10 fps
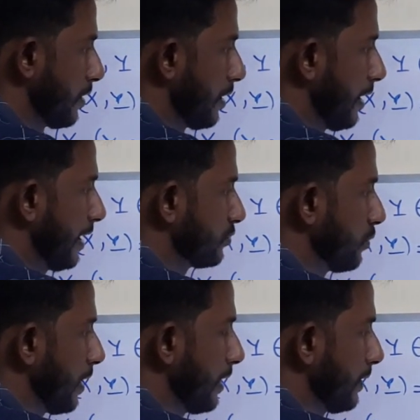
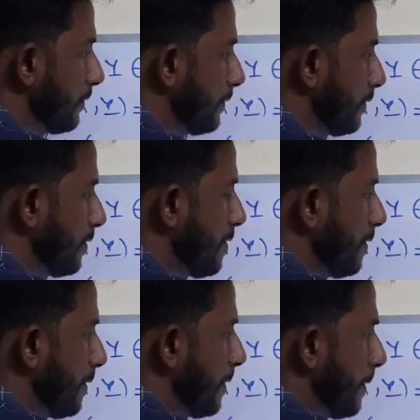xy
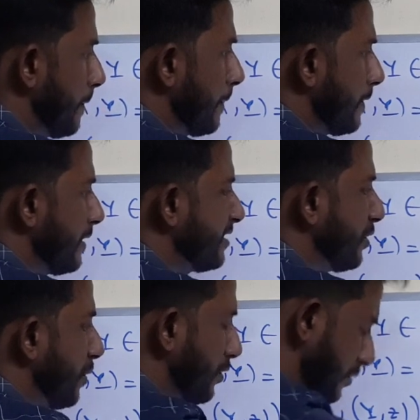is
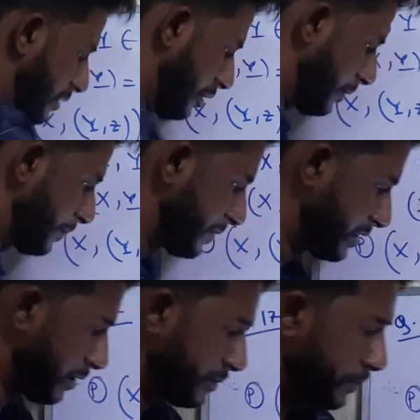equal to 0. This is
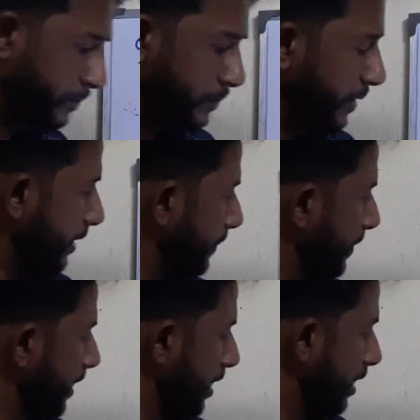our P,
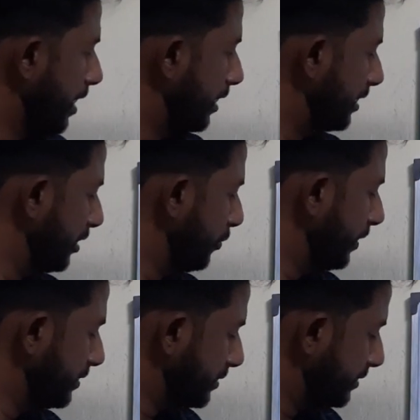and Q
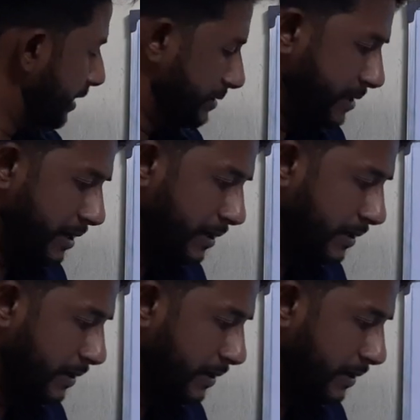is says that